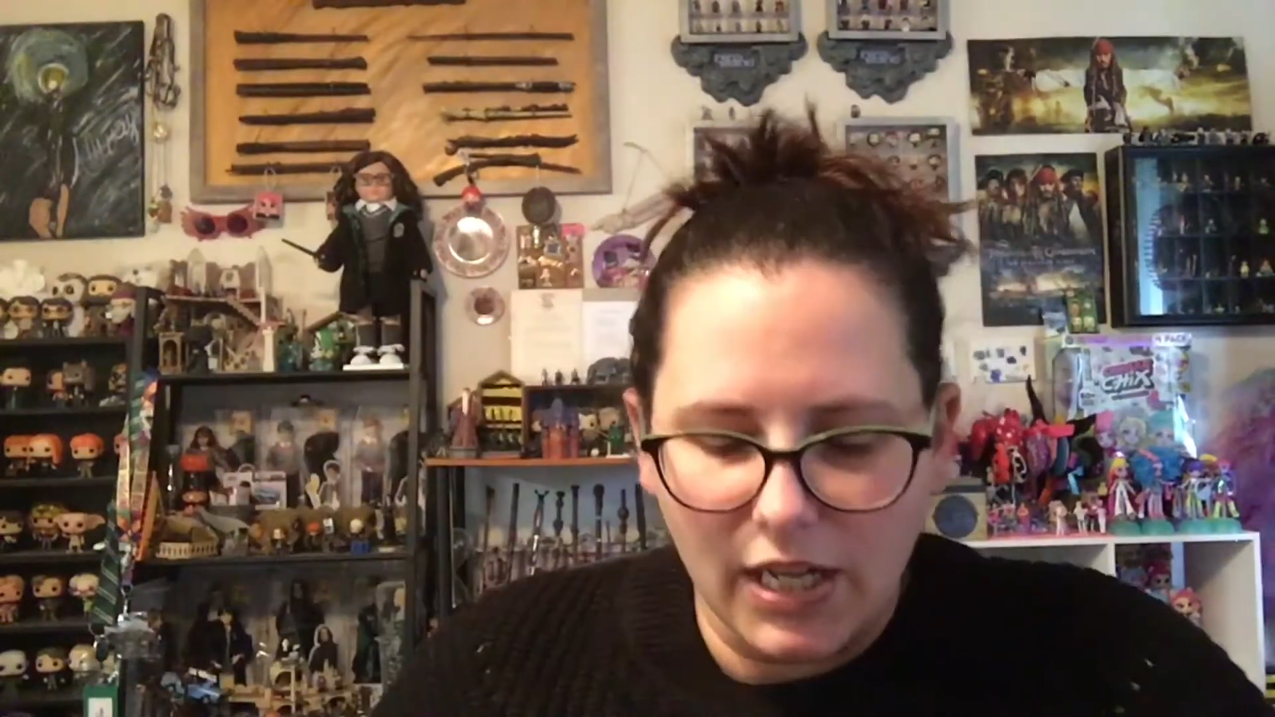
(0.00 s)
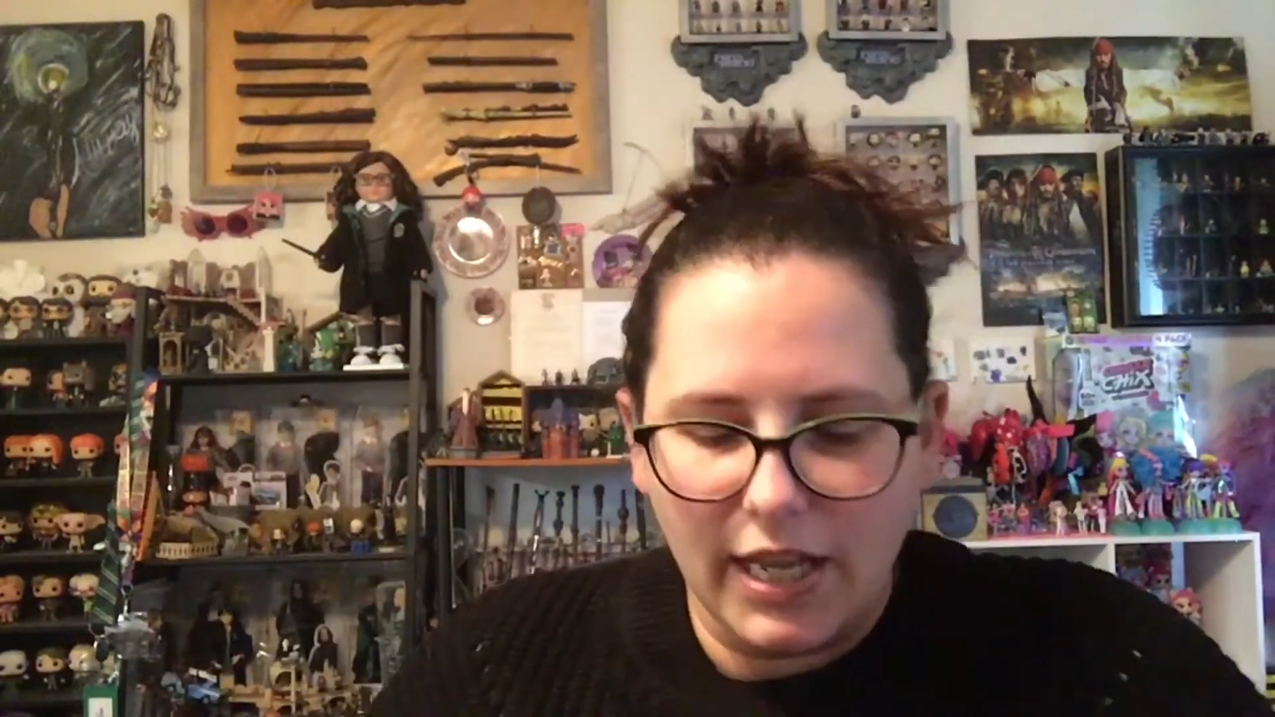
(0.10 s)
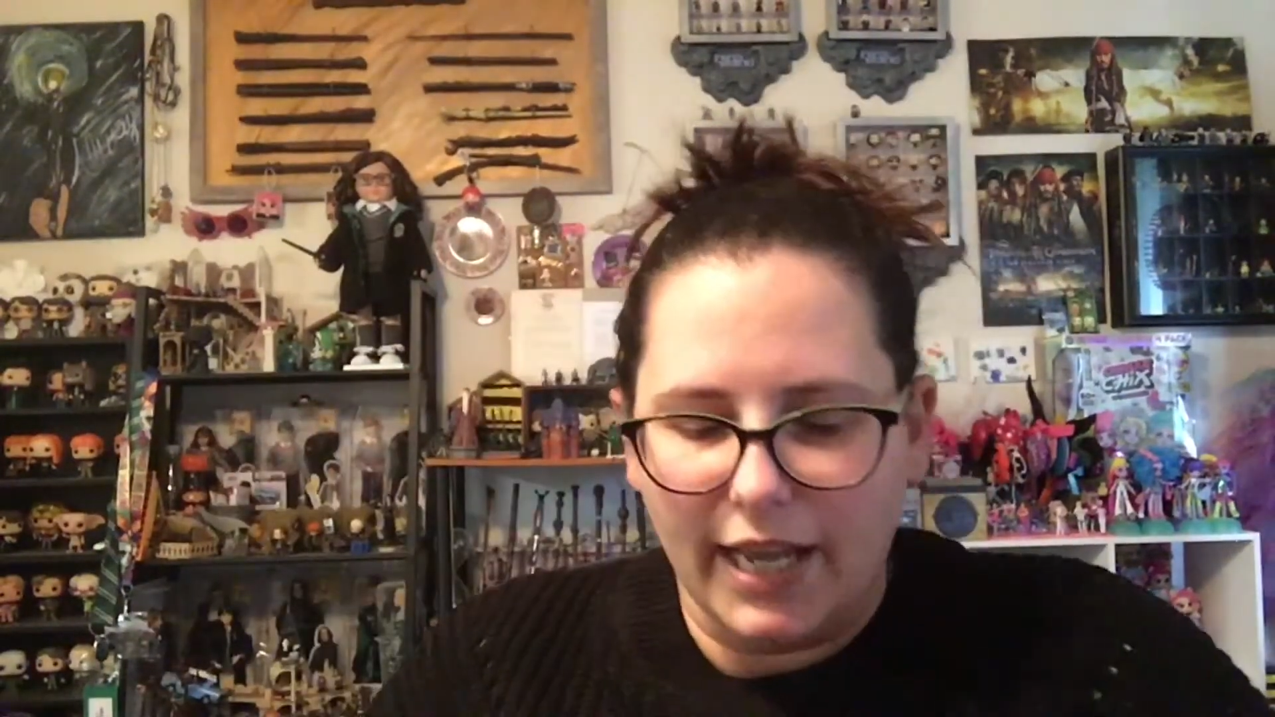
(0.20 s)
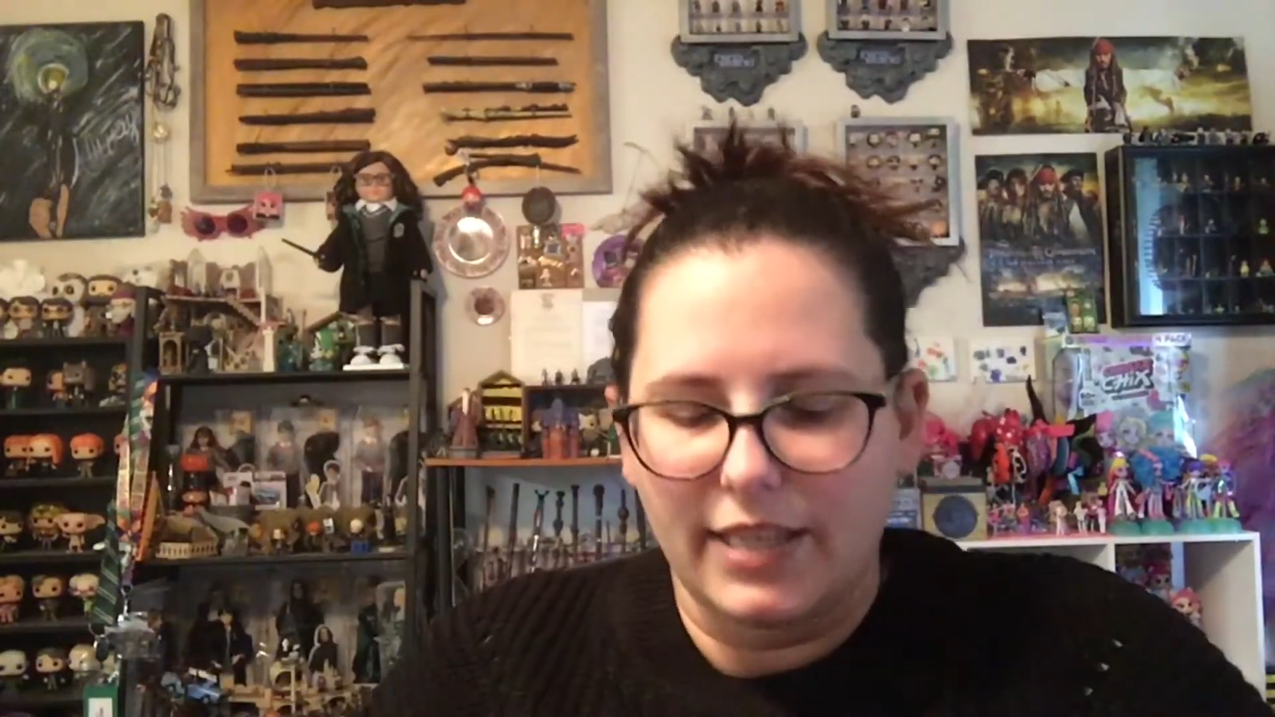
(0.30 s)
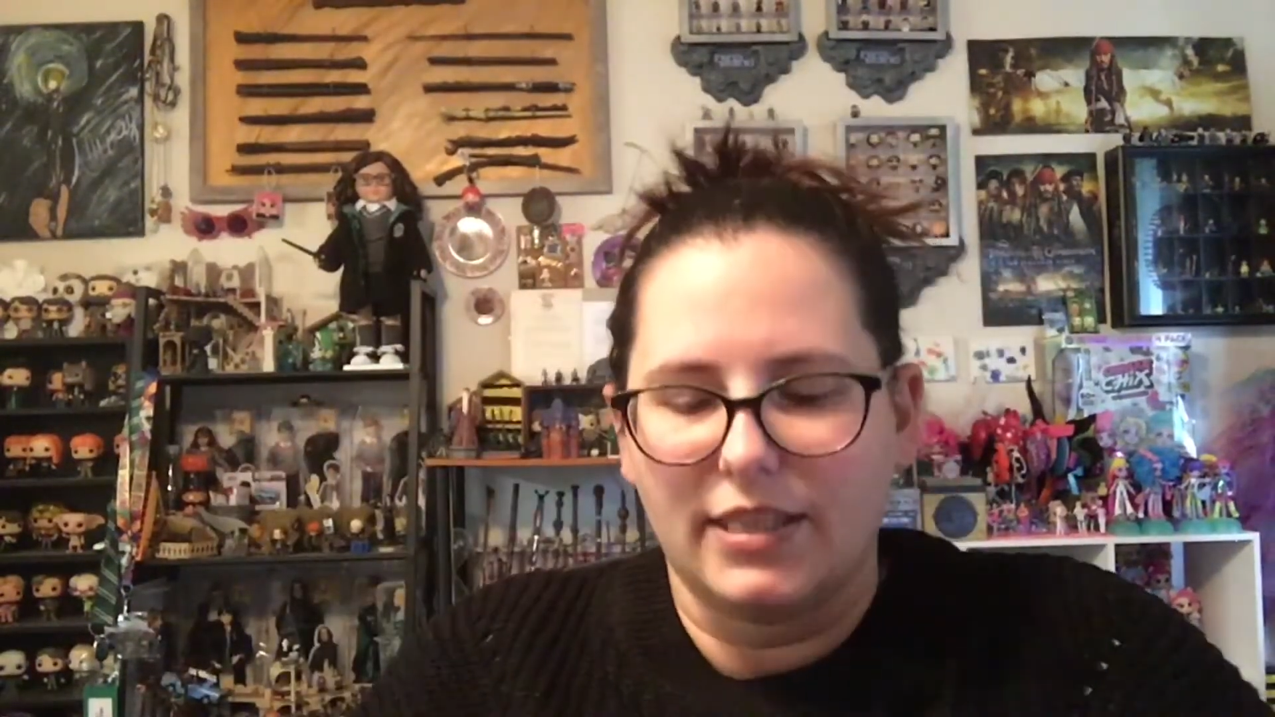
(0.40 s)

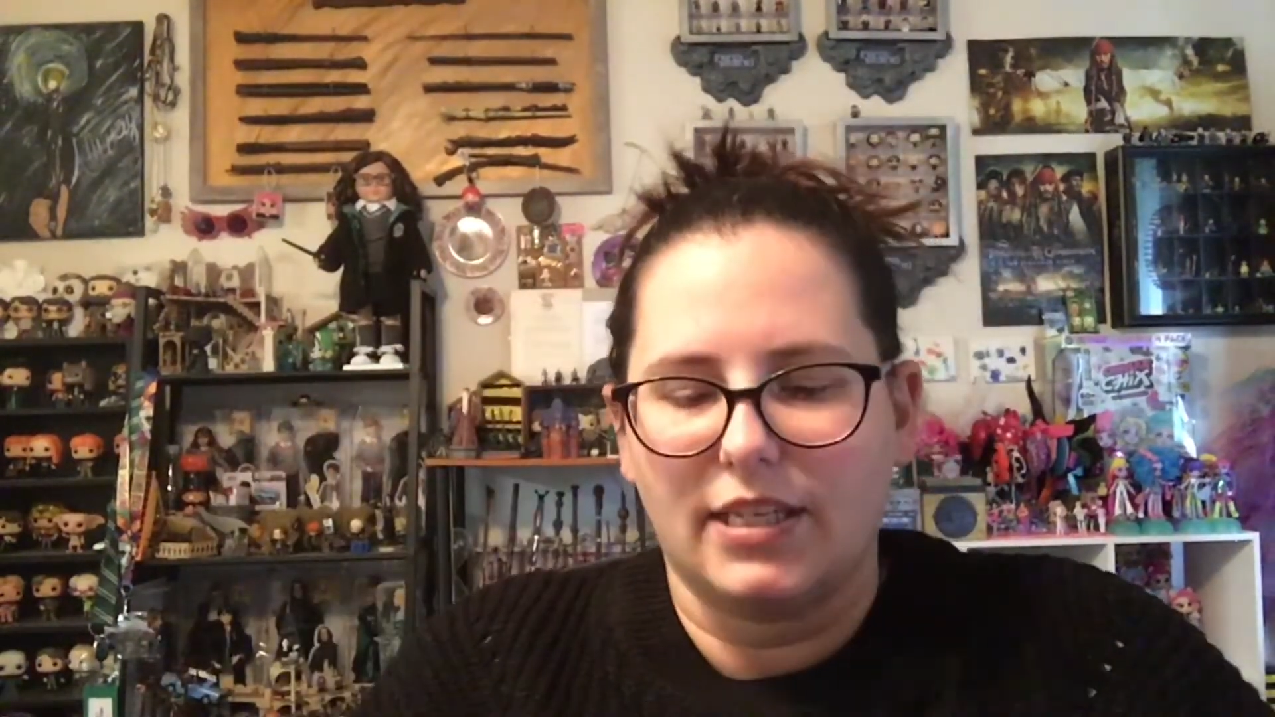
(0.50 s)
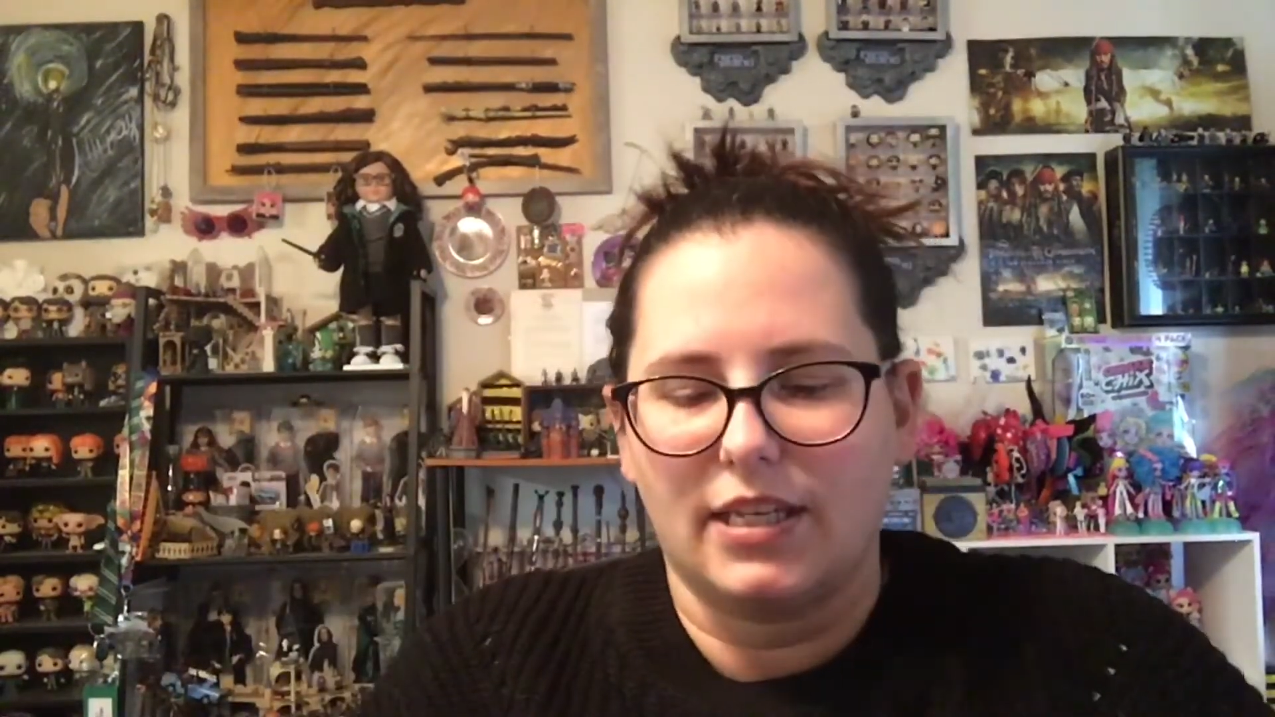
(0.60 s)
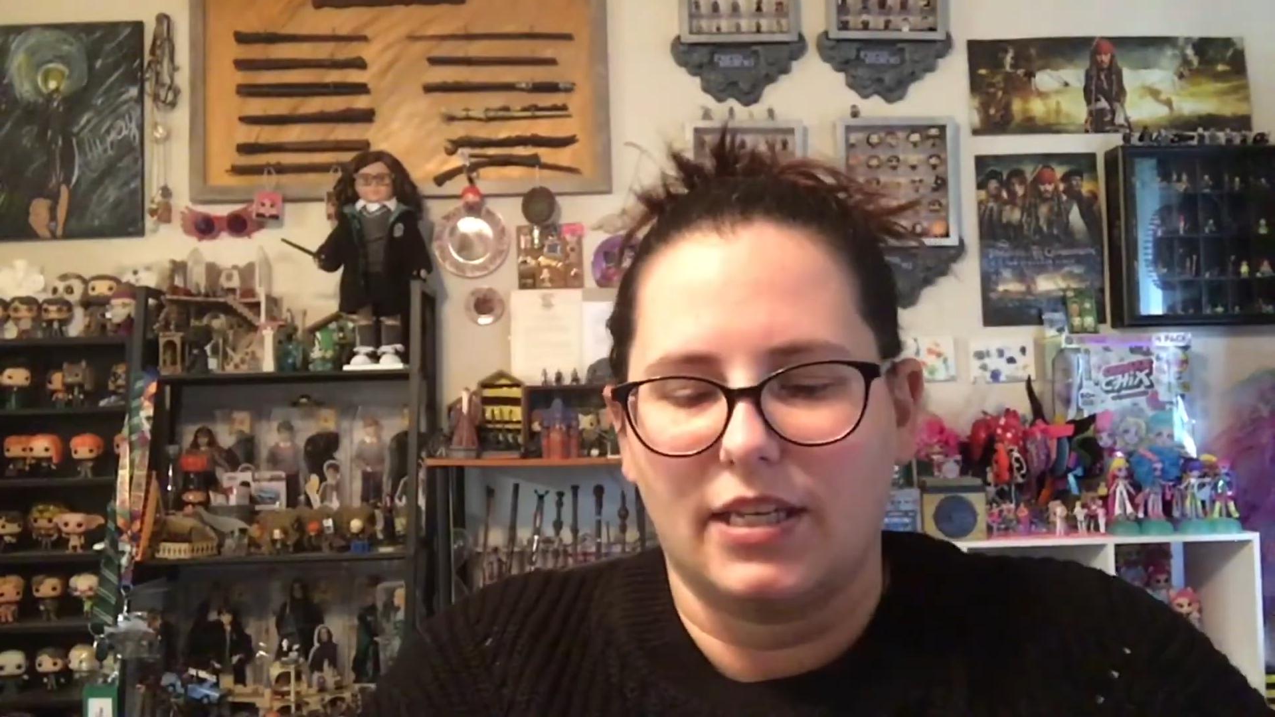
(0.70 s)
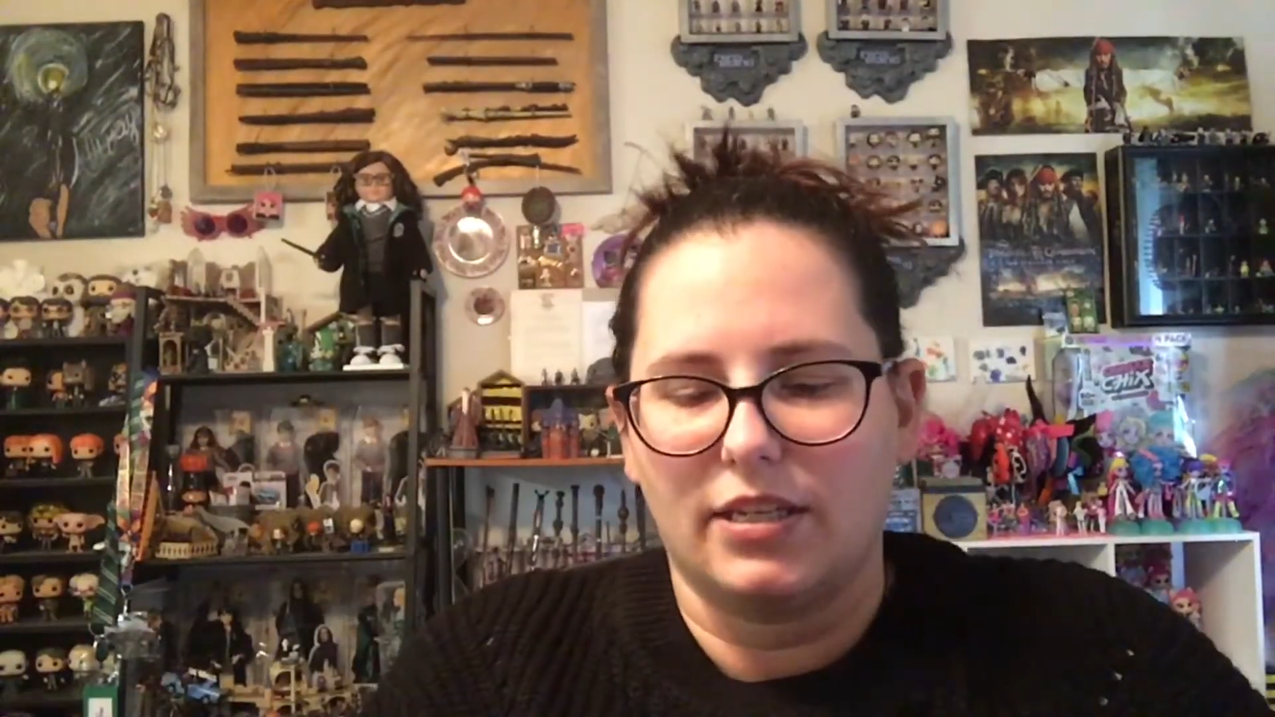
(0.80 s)
And then